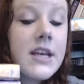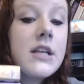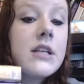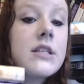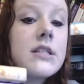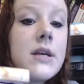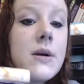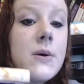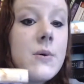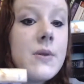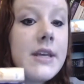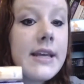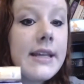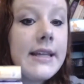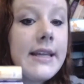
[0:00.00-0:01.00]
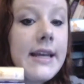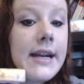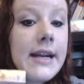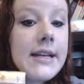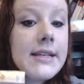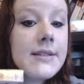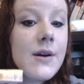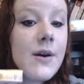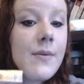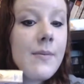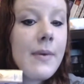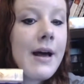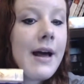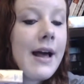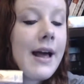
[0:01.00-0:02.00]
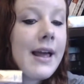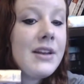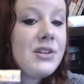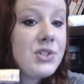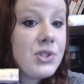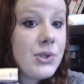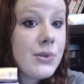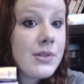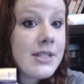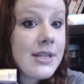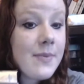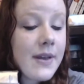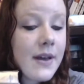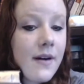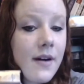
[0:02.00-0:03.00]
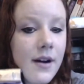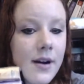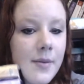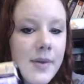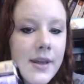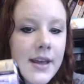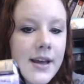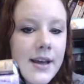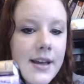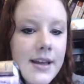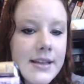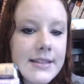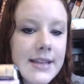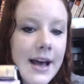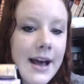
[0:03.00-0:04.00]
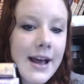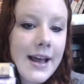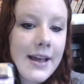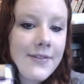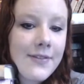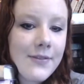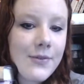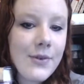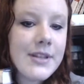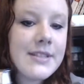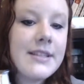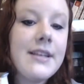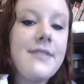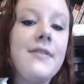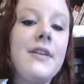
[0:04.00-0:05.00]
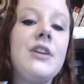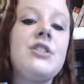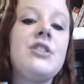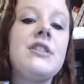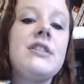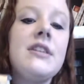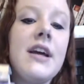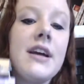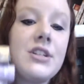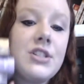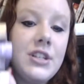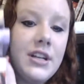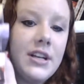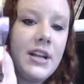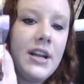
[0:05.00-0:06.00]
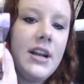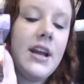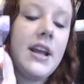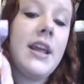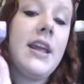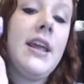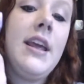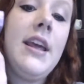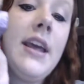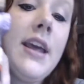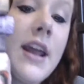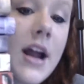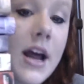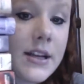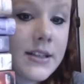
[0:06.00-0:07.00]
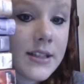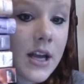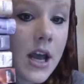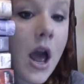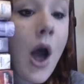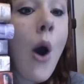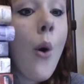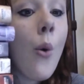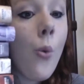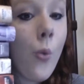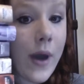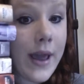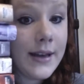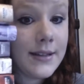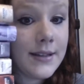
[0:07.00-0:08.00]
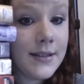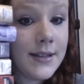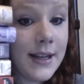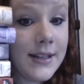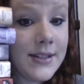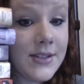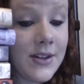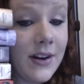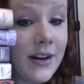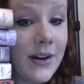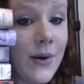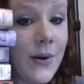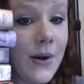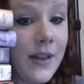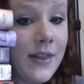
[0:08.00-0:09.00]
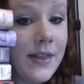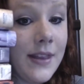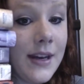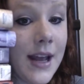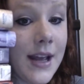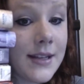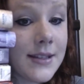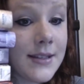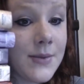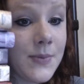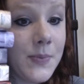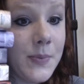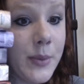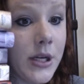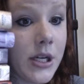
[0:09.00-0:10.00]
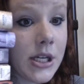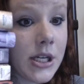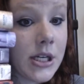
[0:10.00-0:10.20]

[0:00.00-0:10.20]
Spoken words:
So The Elite is on my June TBR because I recently finished the selection and I cannot wait to get started on the next book.